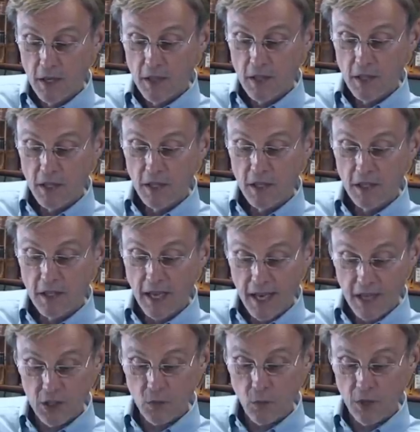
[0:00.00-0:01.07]
The
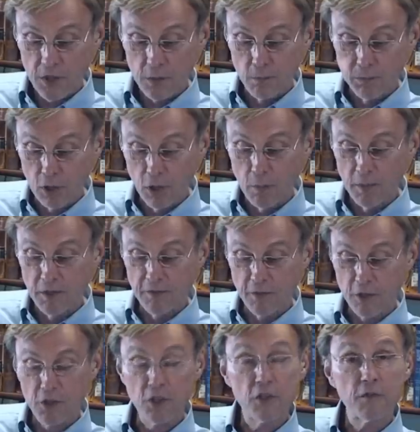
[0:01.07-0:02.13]
case was Bluman
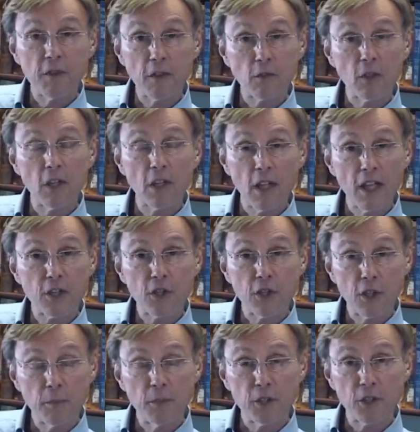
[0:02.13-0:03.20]
versus Federal Election
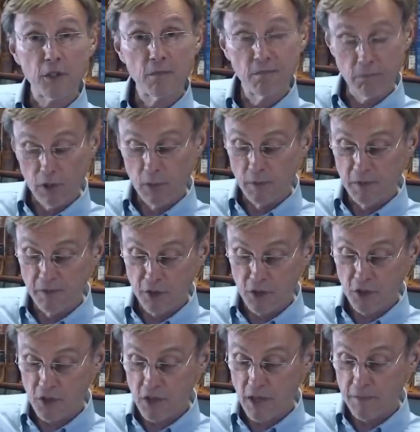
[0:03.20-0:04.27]
Commission, Bluman
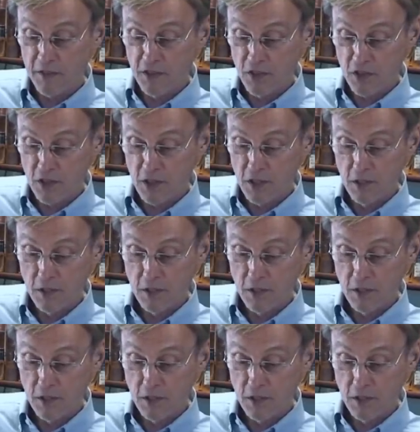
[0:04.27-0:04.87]
versus FEC.